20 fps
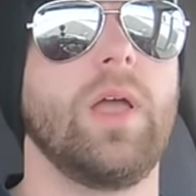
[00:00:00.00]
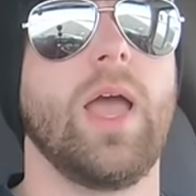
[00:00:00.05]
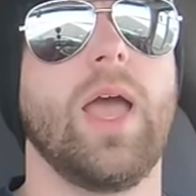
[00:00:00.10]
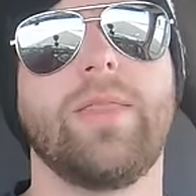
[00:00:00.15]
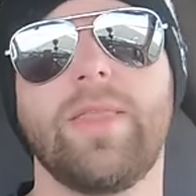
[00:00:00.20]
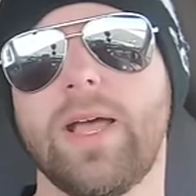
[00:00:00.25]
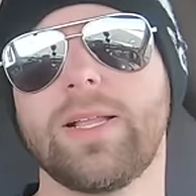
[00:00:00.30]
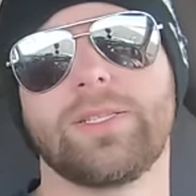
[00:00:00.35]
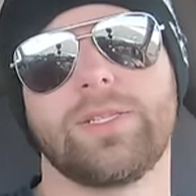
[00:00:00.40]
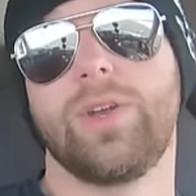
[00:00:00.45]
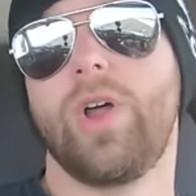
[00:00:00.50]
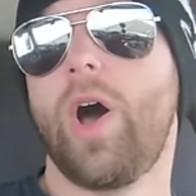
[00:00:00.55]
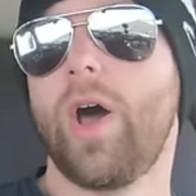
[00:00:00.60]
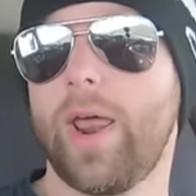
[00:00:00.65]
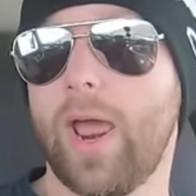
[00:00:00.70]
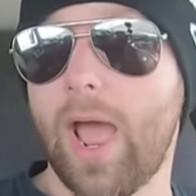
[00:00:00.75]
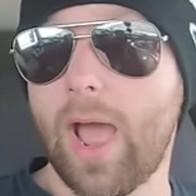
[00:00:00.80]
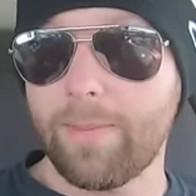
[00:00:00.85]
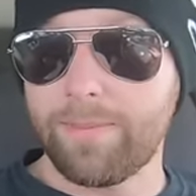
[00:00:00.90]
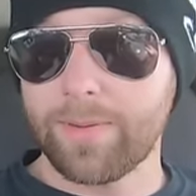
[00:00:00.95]
and that's
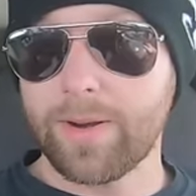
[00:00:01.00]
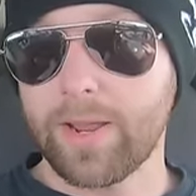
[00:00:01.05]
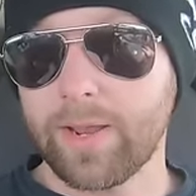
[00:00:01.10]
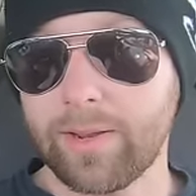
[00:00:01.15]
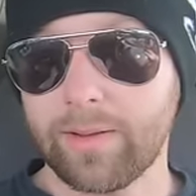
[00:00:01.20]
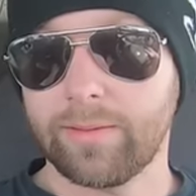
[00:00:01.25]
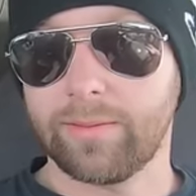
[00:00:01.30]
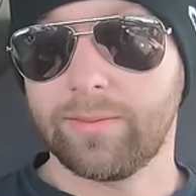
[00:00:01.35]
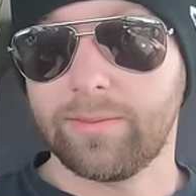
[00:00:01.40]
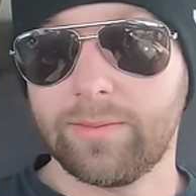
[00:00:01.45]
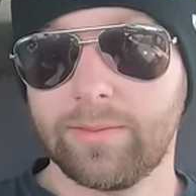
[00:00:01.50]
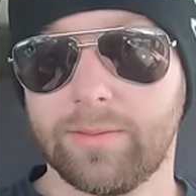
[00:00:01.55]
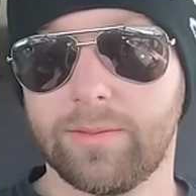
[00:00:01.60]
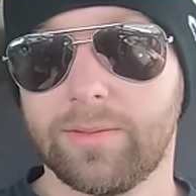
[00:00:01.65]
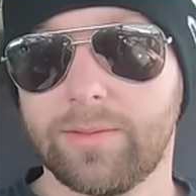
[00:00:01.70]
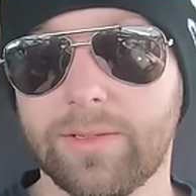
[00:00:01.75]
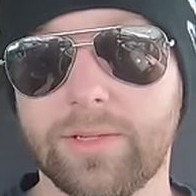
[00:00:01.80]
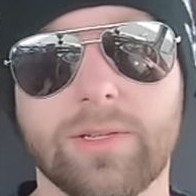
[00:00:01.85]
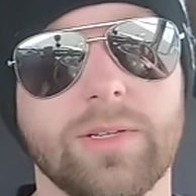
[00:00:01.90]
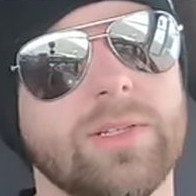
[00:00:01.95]
not happening
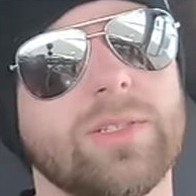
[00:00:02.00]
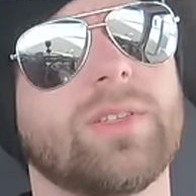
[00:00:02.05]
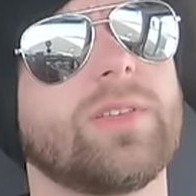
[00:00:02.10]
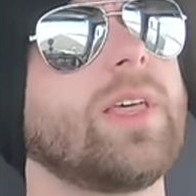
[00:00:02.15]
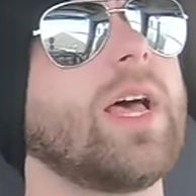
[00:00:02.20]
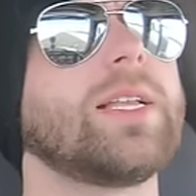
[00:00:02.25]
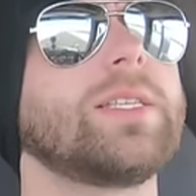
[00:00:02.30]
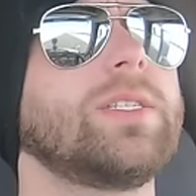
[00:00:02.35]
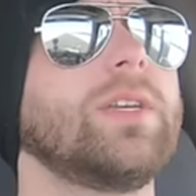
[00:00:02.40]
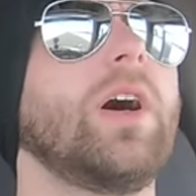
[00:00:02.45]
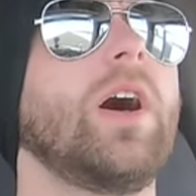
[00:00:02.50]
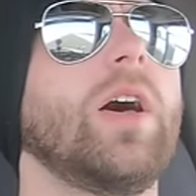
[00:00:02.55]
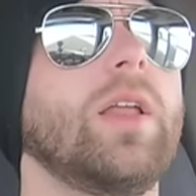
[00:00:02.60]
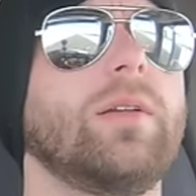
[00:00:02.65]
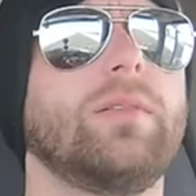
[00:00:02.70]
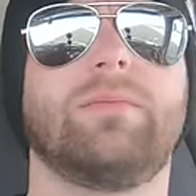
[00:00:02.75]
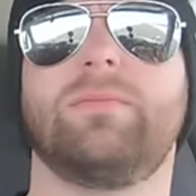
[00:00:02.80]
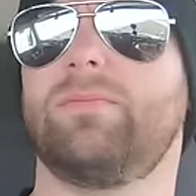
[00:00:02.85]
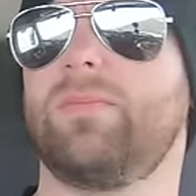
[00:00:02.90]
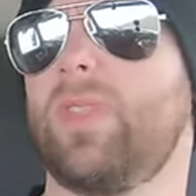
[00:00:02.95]
so that's not
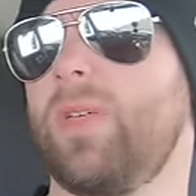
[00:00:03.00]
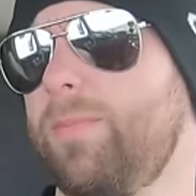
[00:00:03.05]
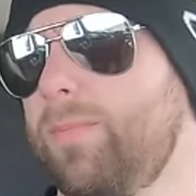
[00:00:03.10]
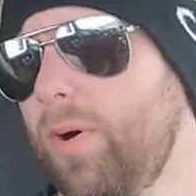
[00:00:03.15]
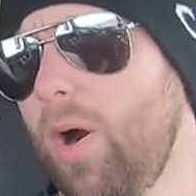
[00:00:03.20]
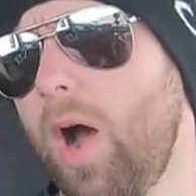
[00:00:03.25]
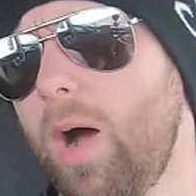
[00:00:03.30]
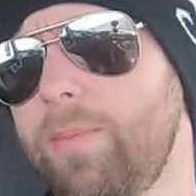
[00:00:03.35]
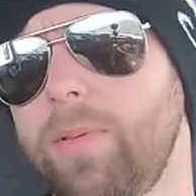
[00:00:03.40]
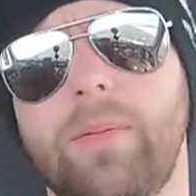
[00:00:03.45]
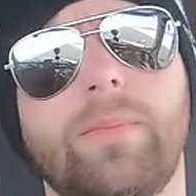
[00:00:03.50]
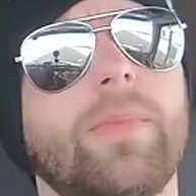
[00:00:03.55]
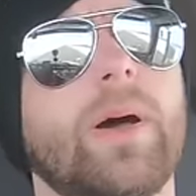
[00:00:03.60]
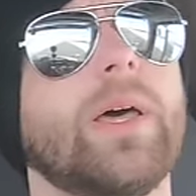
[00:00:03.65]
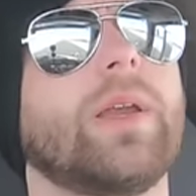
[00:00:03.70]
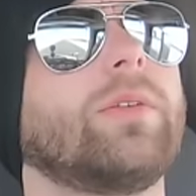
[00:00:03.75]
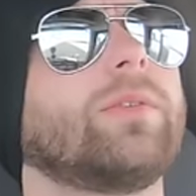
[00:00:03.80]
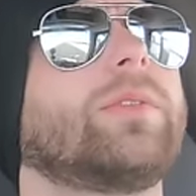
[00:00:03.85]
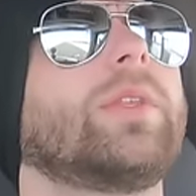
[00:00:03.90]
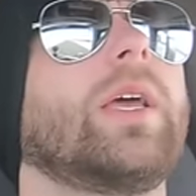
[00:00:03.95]
the problem,
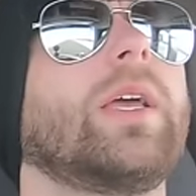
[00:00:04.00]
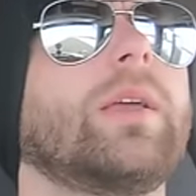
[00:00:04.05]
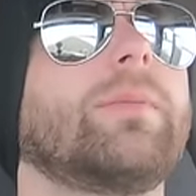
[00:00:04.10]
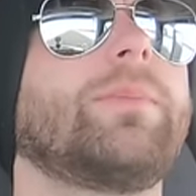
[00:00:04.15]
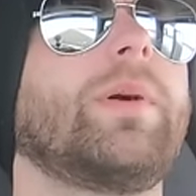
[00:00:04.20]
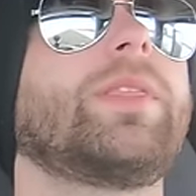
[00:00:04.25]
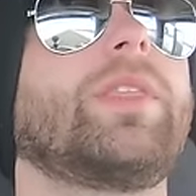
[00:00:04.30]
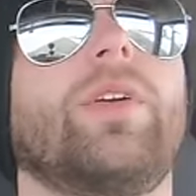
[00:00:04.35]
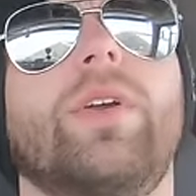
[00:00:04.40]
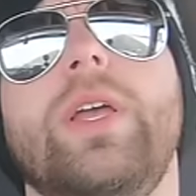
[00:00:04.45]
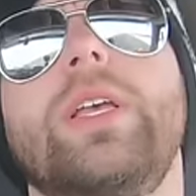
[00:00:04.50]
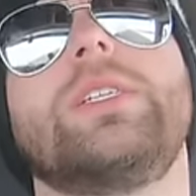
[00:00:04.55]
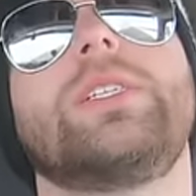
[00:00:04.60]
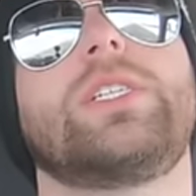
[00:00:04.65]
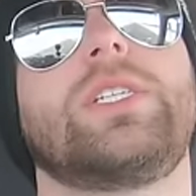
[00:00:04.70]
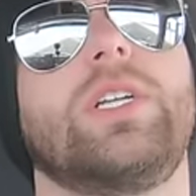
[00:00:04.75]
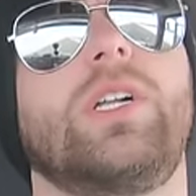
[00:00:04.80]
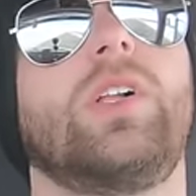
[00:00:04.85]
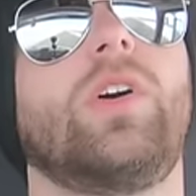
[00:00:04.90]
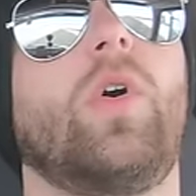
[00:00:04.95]
I don't think. But there
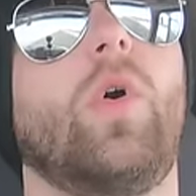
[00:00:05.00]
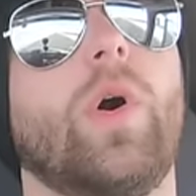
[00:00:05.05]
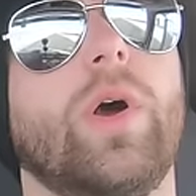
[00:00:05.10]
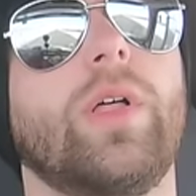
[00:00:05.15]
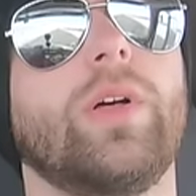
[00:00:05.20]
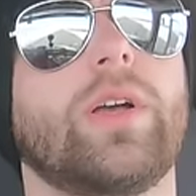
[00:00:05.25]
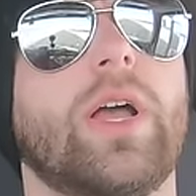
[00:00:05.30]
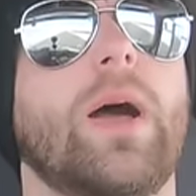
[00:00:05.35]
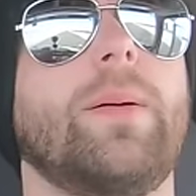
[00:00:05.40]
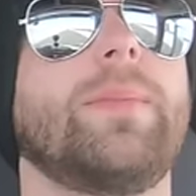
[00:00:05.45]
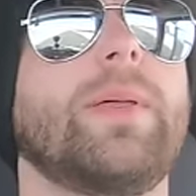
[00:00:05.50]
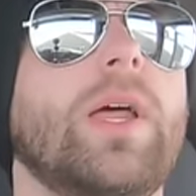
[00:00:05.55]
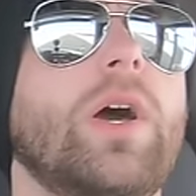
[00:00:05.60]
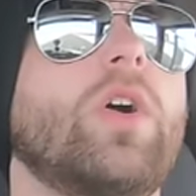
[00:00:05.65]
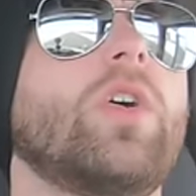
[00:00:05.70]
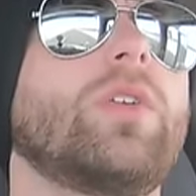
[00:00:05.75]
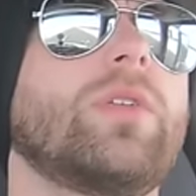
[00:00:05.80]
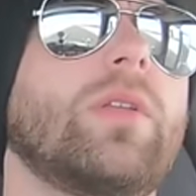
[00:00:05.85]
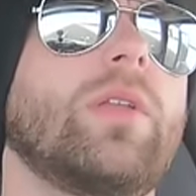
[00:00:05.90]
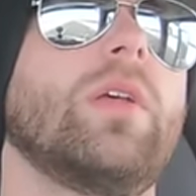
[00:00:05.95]
is still oil coming
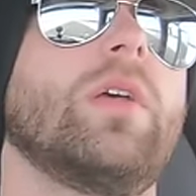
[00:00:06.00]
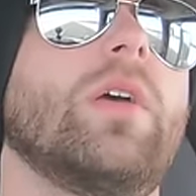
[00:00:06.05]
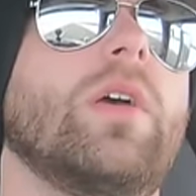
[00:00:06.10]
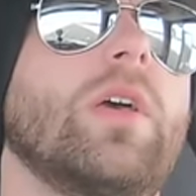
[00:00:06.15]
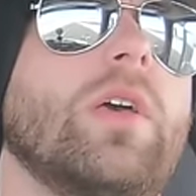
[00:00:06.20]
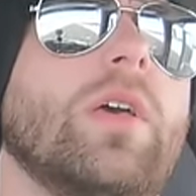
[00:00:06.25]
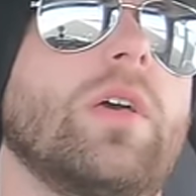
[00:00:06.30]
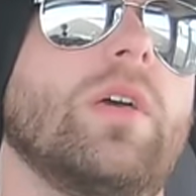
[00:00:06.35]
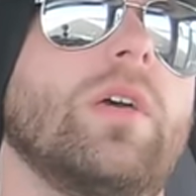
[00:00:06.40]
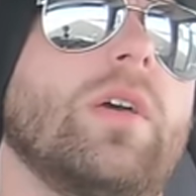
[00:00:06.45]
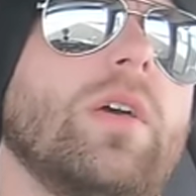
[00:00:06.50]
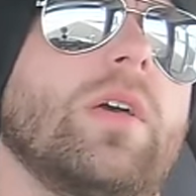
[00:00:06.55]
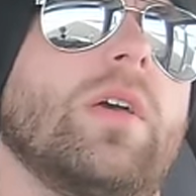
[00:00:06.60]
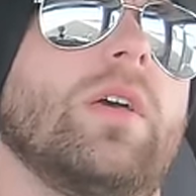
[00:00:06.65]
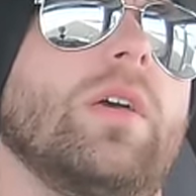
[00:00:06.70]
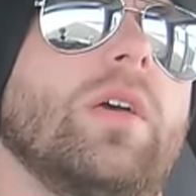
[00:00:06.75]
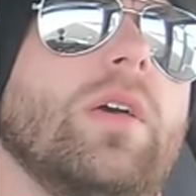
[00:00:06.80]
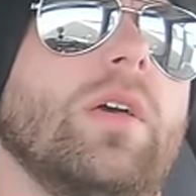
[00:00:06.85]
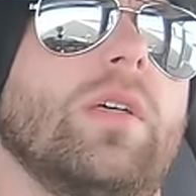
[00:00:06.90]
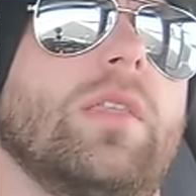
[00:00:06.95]
out
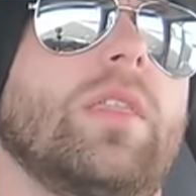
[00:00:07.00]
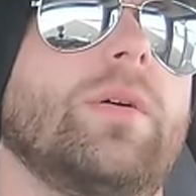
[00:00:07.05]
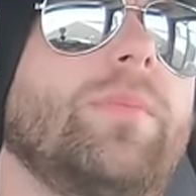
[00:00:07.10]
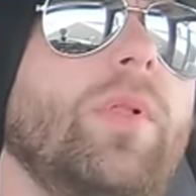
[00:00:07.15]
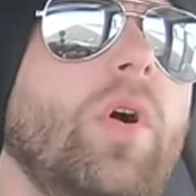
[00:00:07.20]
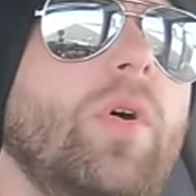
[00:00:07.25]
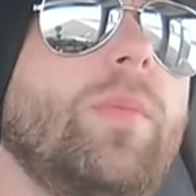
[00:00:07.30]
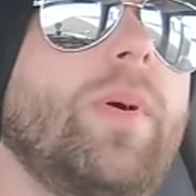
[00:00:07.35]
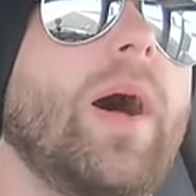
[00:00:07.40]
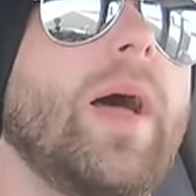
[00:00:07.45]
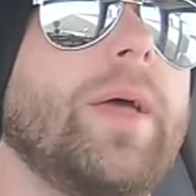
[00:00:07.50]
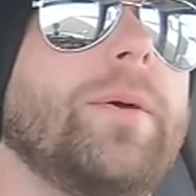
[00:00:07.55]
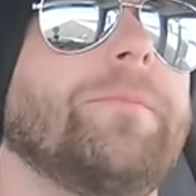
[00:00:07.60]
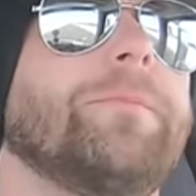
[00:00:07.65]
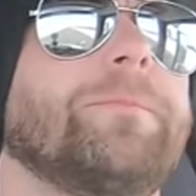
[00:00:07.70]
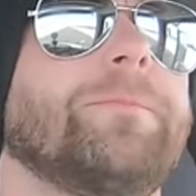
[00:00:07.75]
the blow by.